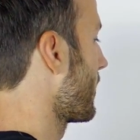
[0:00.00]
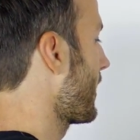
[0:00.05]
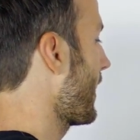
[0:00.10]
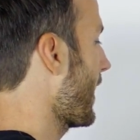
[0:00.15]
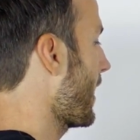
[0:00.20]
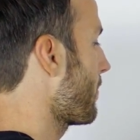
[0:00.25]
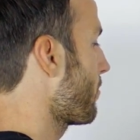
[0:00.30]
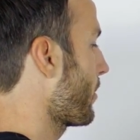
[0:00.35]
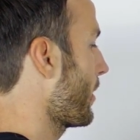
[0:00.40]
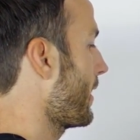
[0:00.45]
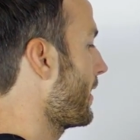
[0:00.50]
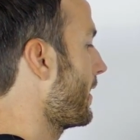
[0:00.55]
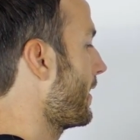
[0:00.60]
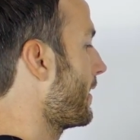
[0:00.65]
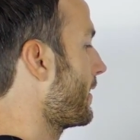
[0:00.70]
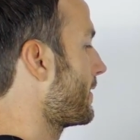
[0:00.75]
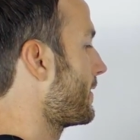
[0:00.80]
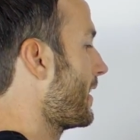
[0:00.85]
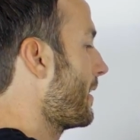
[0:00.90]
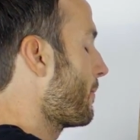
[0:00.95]
the cap rate,
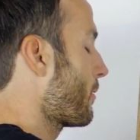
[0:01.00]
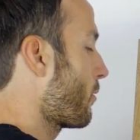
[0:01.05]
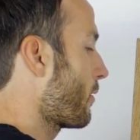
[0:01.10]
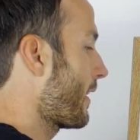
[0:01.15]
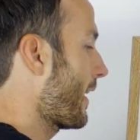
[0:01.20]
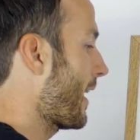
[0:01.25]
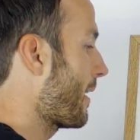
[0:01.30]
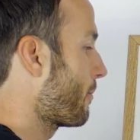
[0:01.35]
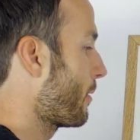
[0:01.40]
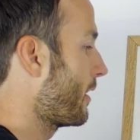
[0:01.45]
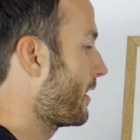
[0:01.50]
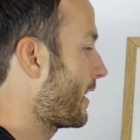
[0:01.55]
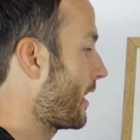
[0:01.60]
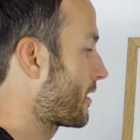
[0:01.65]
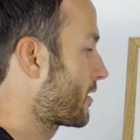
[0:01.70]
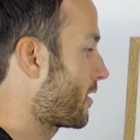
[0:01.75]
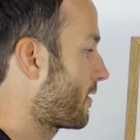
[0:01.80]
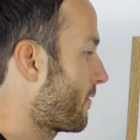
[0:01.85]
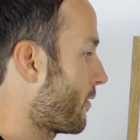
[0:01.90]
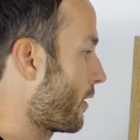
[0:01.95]
typical cap rate in
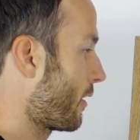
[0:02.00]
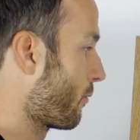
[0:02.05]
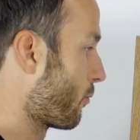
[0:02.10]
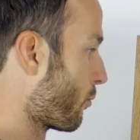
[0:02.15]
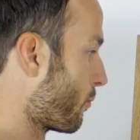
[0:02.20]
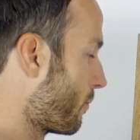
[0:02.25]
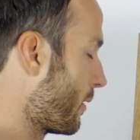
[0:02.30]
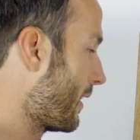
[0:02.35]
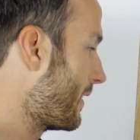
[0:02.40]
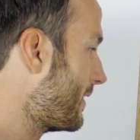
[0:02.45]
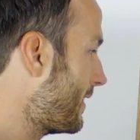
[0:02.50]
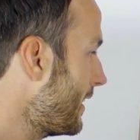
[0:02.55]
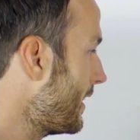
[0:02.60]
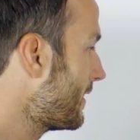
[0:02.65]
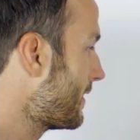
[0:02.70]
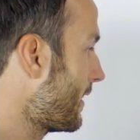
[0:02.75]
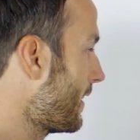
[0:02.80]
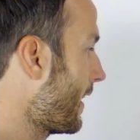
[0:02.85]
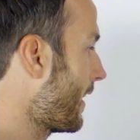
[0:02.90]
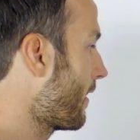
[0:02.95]
Kitchener for a
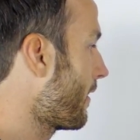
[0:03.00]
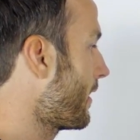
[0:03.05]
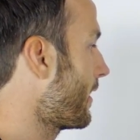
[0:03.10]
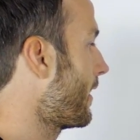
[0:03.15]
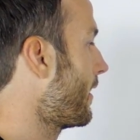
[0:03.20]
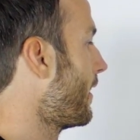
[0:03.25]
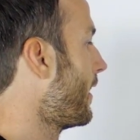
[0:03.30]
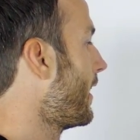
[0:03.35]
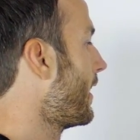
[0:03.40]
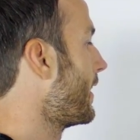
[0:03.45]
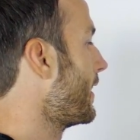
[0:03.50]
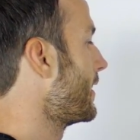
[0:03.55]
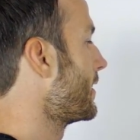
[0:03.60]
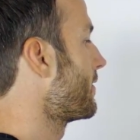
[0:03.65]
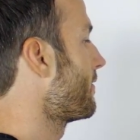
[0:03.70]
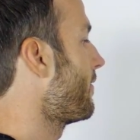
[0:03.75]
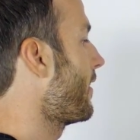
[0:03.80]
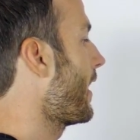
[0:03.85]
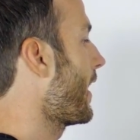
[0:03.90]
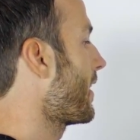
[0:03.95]
decent area is
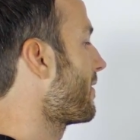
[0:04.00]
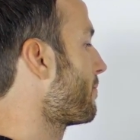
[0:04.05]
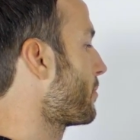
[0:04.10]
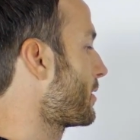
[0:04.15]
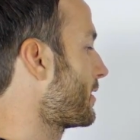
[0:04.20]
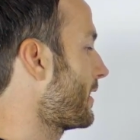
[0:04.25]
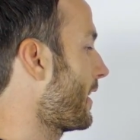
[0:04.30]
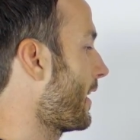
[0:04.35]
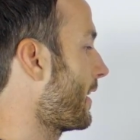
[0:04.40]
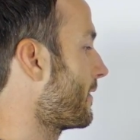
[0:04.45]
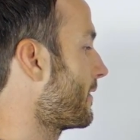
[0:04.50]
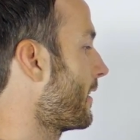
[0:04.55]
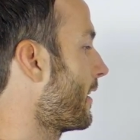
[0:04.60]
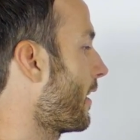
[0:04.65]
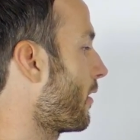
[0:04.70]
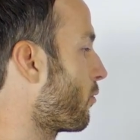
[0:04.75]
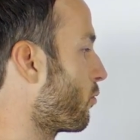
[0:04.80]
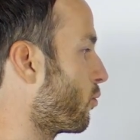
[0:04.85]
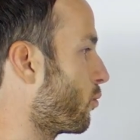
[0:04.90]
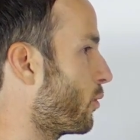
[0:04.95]
5%.
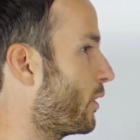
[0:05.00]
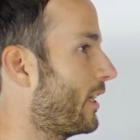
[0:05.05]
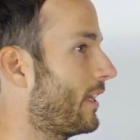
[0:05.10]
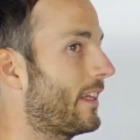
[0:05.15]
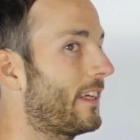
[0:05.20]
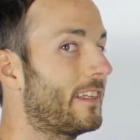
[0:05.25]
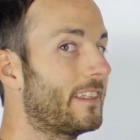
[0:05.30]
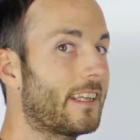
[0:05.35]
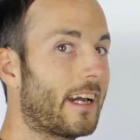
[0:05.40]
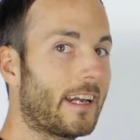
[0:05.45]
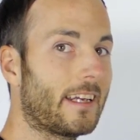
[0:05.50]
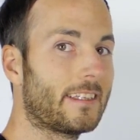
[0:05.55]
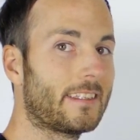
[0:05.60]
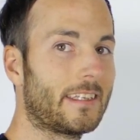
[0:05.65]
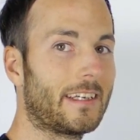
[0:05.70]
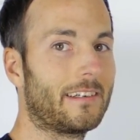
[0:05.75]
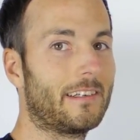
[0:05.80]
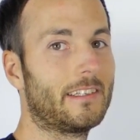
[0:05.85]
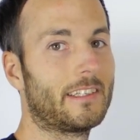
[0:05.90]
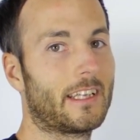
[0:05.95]
A really nice
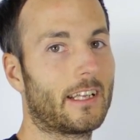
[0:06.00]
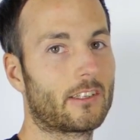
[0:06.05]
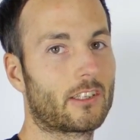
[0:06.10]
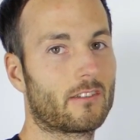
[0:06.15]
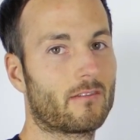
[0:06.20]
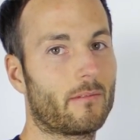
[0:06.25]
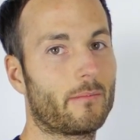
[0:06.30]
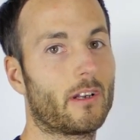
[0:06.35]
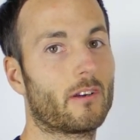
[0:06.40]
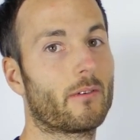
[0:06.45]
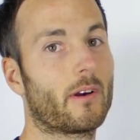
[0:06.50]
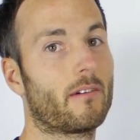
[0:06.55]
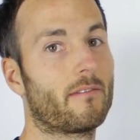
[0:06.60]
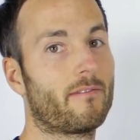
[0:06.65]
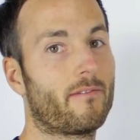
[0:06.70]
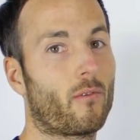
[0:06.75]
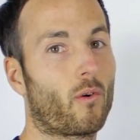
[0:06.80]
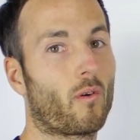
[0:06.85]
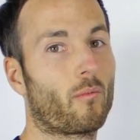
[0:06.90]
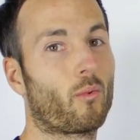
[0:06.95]
area in Kitchener will be around
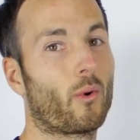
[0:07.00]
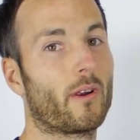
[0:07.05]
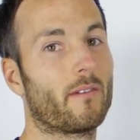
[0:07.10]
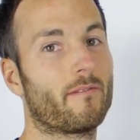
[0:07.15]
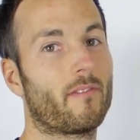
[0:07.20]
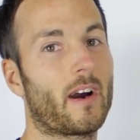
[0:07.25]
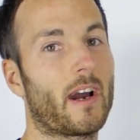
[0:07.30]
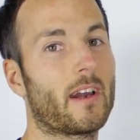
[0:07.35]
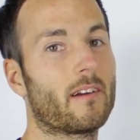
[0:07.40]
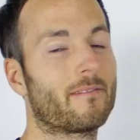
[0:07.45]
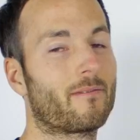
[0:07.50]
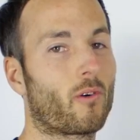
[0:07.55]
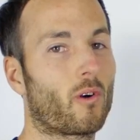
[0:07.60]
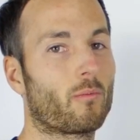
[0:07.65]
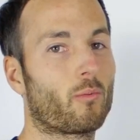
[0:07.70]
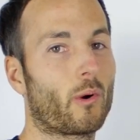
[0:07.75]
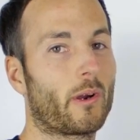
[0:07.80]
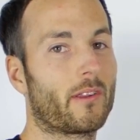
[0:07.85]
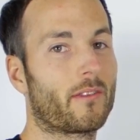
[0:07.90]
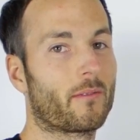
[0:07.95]
4.5,
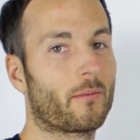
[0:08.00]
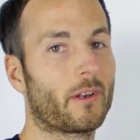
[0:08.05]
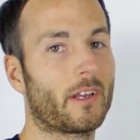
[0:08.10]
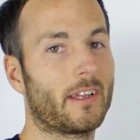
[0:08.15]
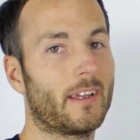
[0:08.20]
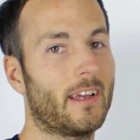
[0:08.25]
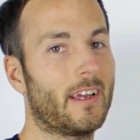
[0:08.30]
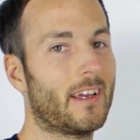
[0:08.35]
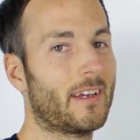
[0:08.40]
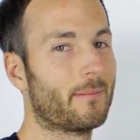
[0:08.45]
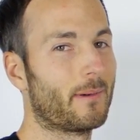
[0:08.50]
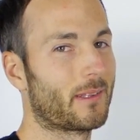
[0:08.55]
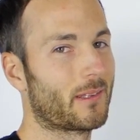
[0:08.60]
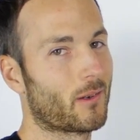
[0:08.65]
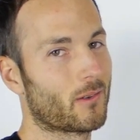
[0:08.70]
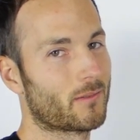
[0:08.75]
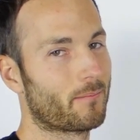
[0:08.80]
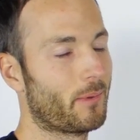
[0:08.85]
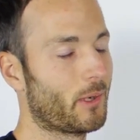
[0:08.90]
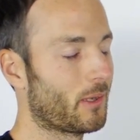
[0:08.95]
4.3. But
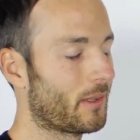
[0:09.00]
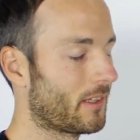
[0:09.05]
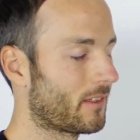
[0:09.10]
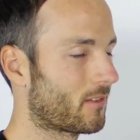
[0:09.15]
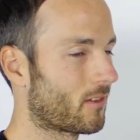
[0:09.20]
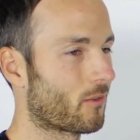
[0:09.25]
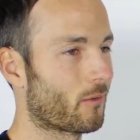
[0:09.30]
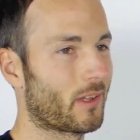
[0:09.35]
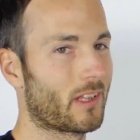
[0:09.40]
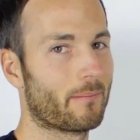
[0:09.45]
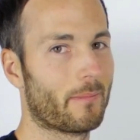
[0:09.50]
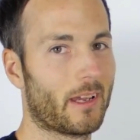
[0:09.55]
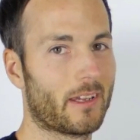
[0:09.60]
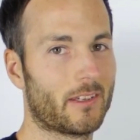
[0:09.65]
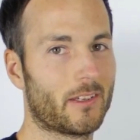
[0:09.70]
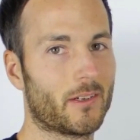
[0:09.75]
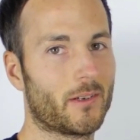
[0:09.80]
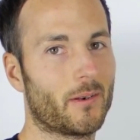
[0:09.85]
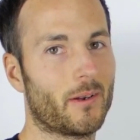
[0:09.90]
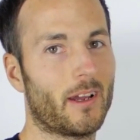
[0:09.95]
those buildings don't really
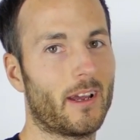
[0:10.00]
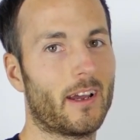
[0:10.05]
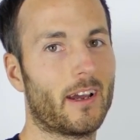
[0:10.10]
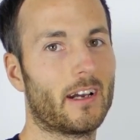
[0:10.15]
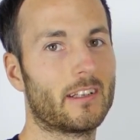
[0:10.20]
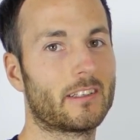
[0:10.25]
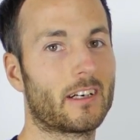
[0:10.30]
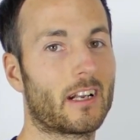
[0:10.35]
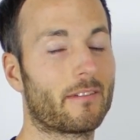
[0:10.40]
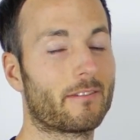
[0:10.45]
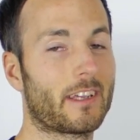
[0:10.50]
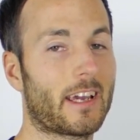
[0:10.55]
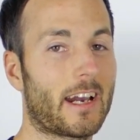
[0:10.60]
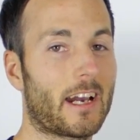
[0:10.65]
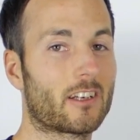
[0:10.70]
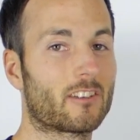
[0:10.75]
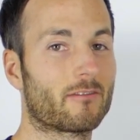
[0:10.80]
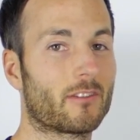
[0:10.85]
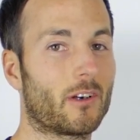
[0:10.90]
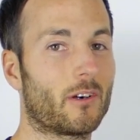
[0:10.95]
make you a ton of
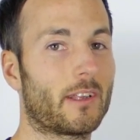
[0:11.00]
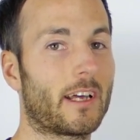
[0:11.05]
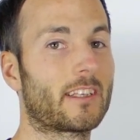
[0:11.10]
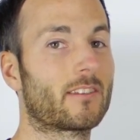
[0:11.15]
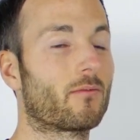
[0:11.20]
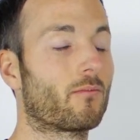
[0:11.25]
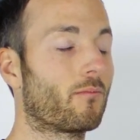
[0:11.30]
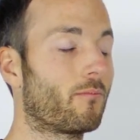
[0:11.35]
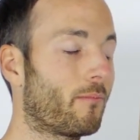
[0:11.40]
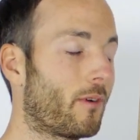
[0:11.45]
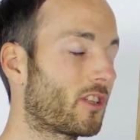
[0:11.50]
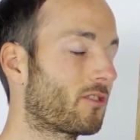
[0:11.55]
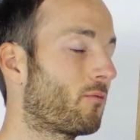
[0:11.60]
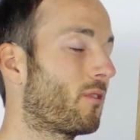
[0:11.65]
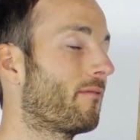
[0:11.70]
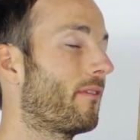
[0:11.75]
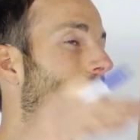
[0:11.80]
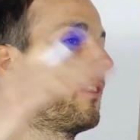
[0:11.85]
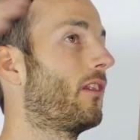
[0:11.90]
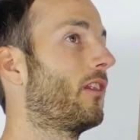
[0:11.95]
cash flow. That's much more
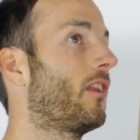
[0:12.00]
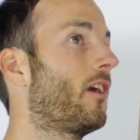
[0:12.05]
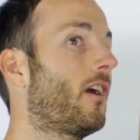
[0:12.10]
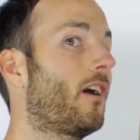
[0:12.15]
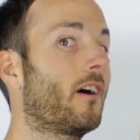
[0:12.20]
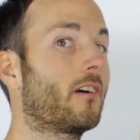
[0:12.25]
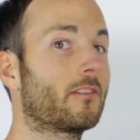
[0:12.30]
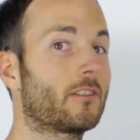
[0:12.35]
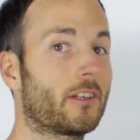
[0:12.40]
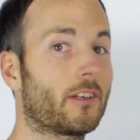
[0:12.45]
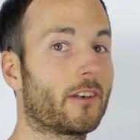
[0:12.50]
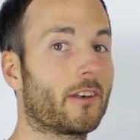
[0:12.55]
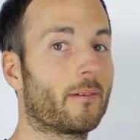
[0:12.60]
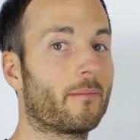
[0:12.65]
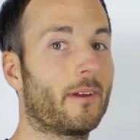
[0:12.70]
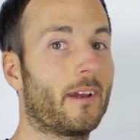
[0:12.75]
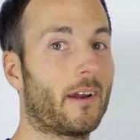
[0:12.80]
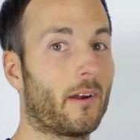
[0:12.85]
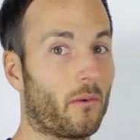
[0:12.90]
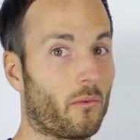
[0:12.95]
of a long-term,
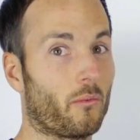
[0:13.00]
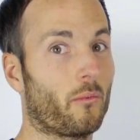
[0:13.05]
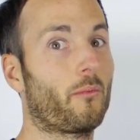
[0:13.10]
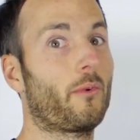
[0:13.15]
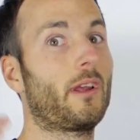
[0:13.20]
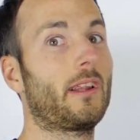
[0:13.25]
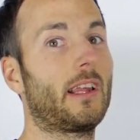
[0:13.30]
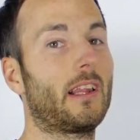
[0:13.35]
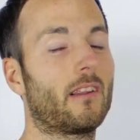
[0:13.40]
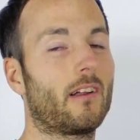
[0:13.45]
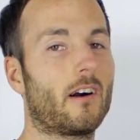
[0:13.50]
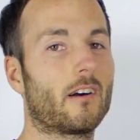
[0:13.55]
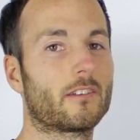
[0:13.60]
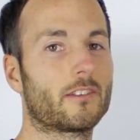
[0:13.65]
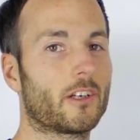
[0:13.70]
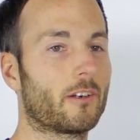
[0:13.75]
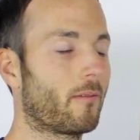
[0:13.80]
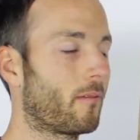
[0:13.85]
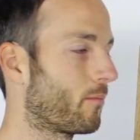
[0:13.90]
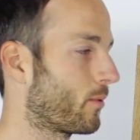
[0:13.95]
a really
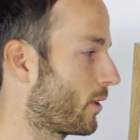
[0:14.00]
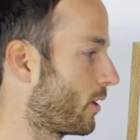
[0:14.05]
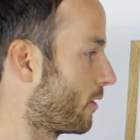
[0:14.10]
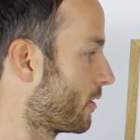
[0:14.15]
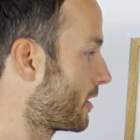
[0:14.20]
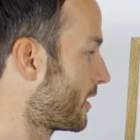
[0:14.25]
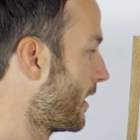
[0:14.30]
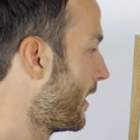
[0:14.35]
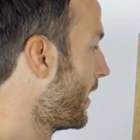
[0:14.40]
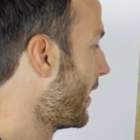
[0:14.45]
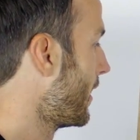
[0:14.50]
long-term approach.